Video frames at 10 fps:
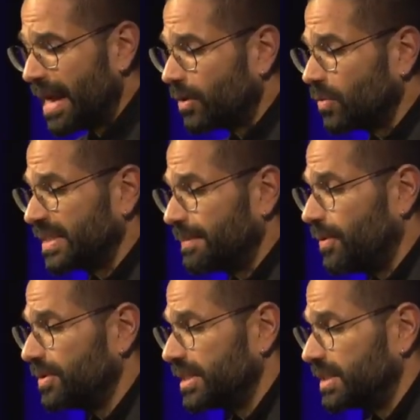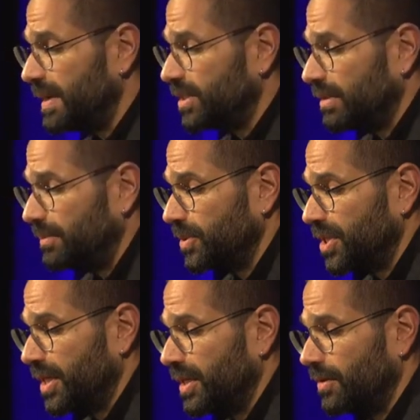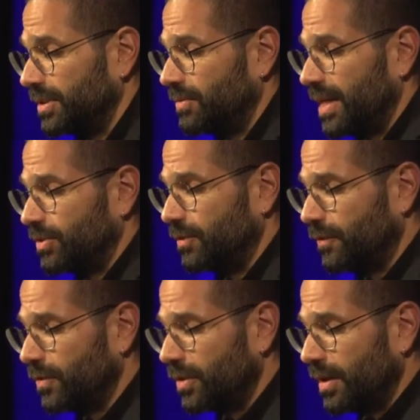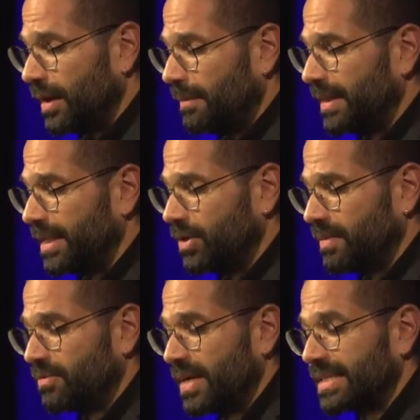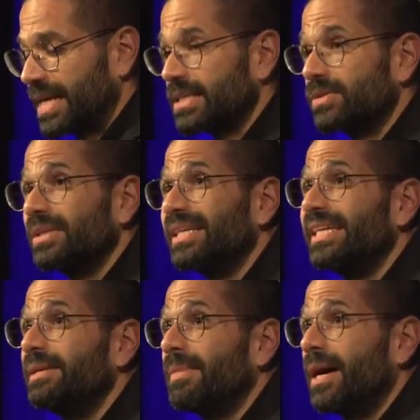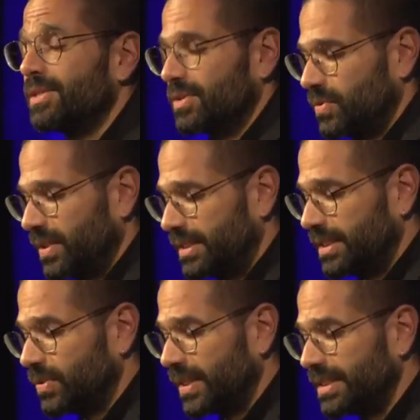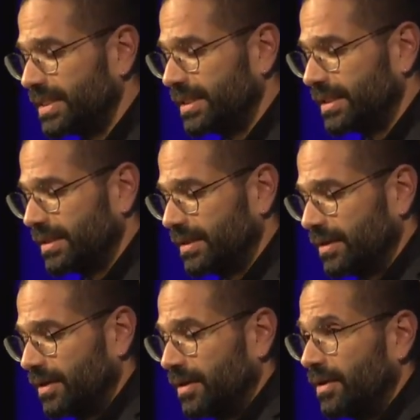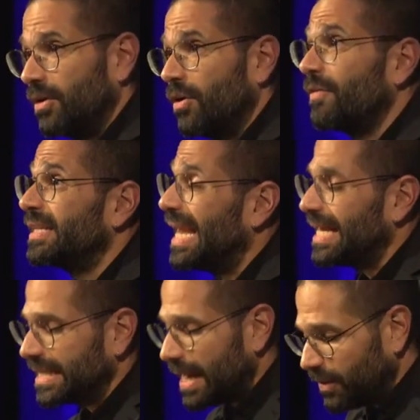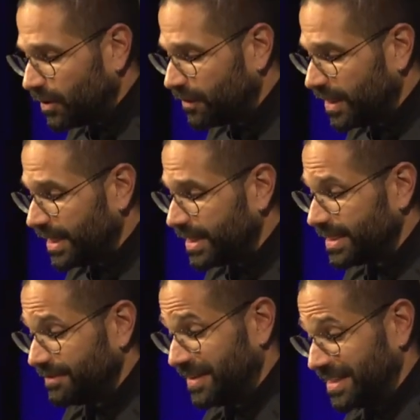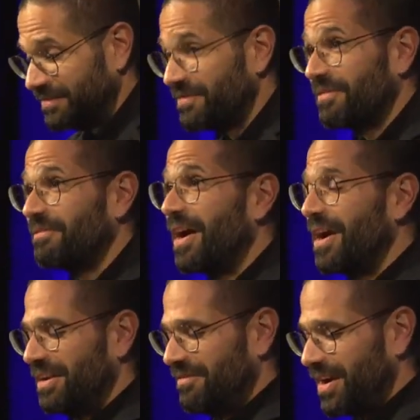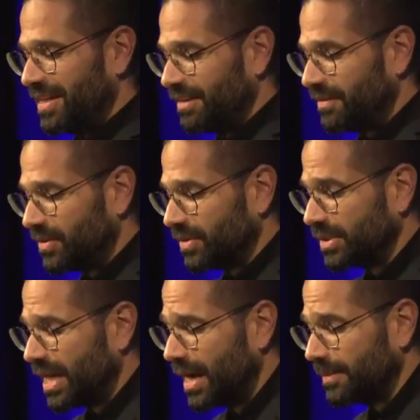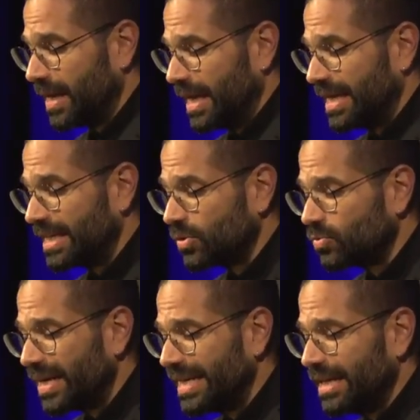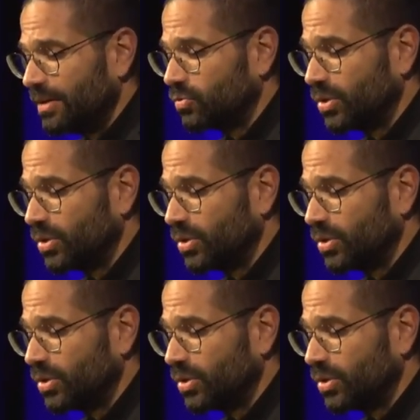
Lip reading: Michael was appointed a special rapporteur on the right to food by the Human Rights Council in March 2020. Over the last couple of years, in this very, very difficult time, he has already